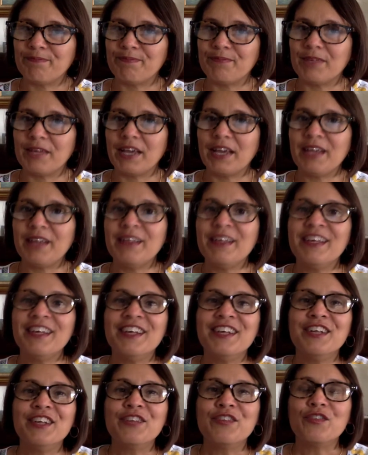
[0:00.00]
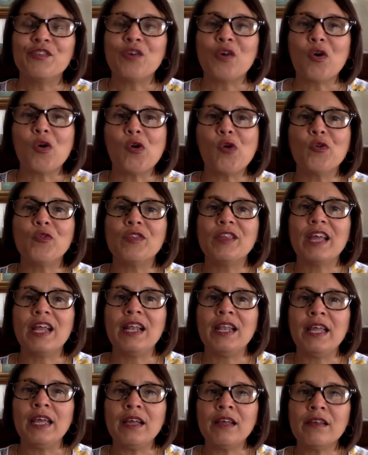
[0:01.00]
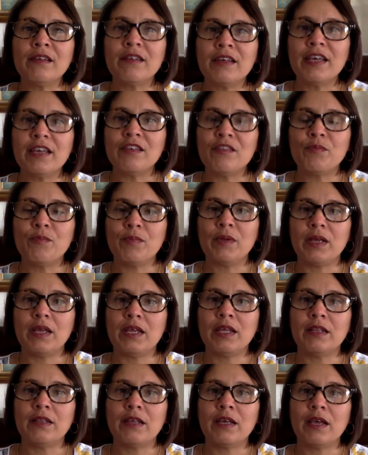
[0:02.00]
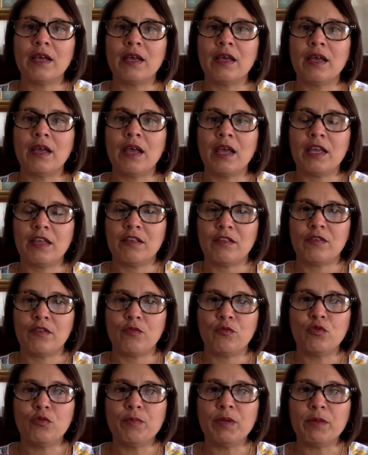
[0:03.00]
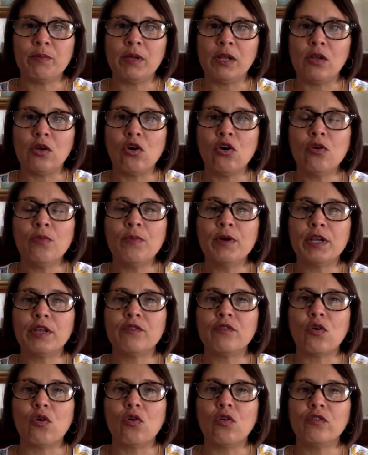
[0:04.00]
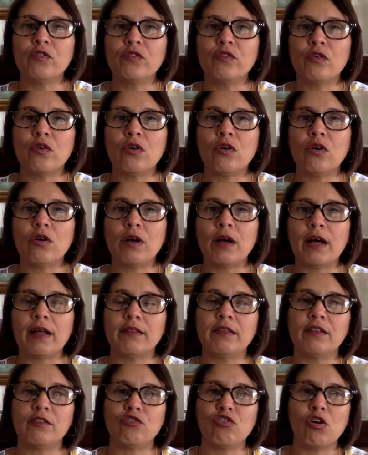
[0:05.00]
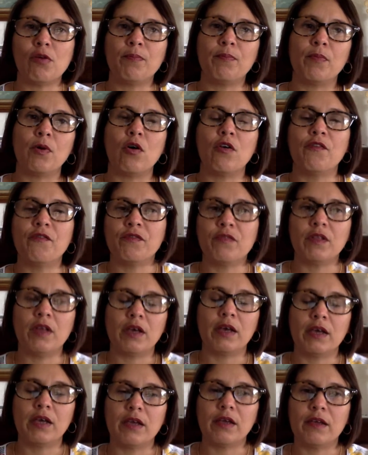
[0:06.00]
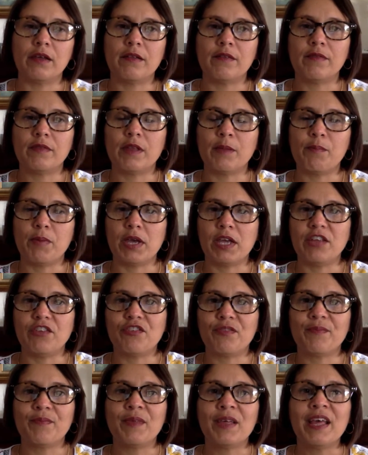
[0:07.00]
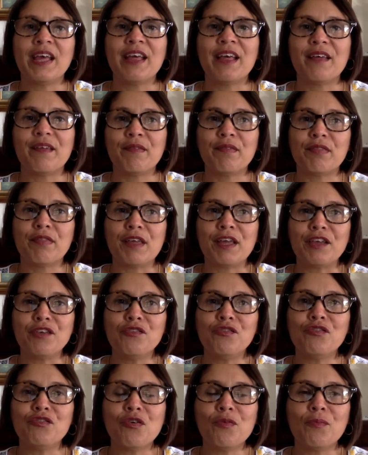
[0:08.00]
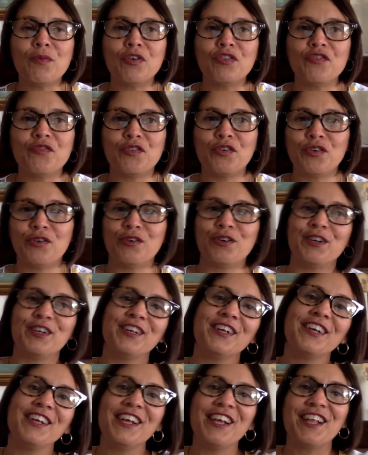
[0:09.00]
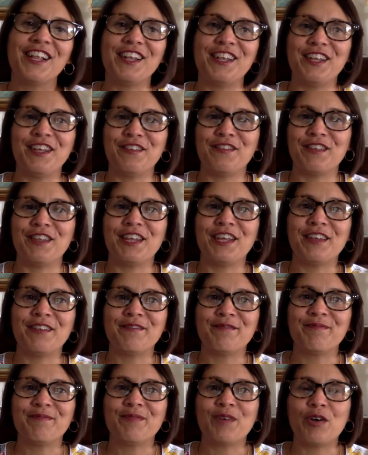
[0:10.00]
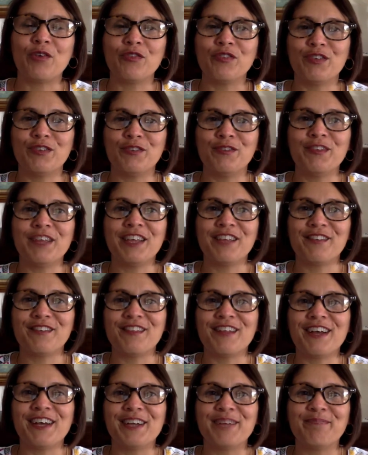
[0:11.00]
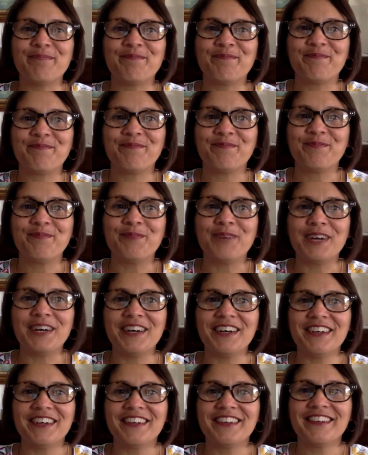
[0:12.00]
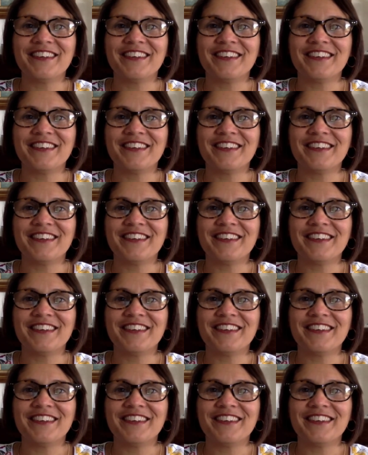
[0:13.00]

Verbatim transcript: Okay, so the link is in the it will be below, but it's also at the top of uh, the page. And thank you so much for listening. Until next time, bye.